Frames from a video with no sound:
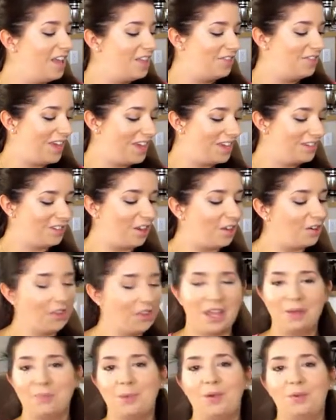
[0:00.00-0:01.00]
these are
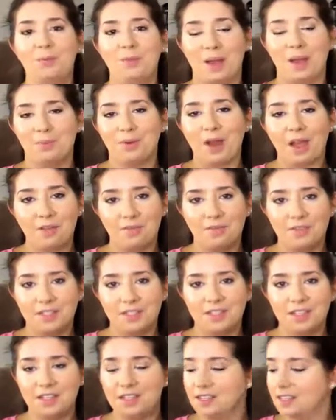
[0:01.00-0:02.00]
labeled my
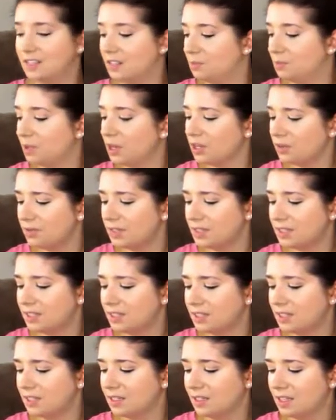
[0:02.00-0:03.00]
breakfasts,
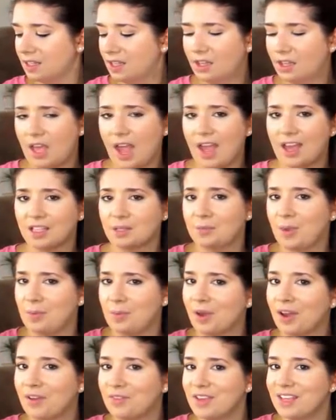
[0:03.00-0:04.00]
breakfast as my
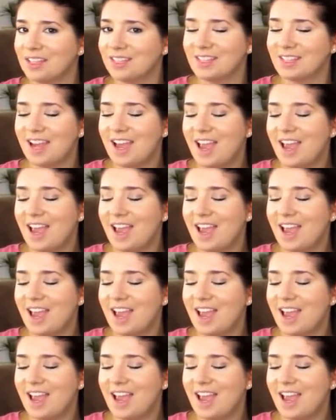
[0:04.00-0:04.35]
breakfast,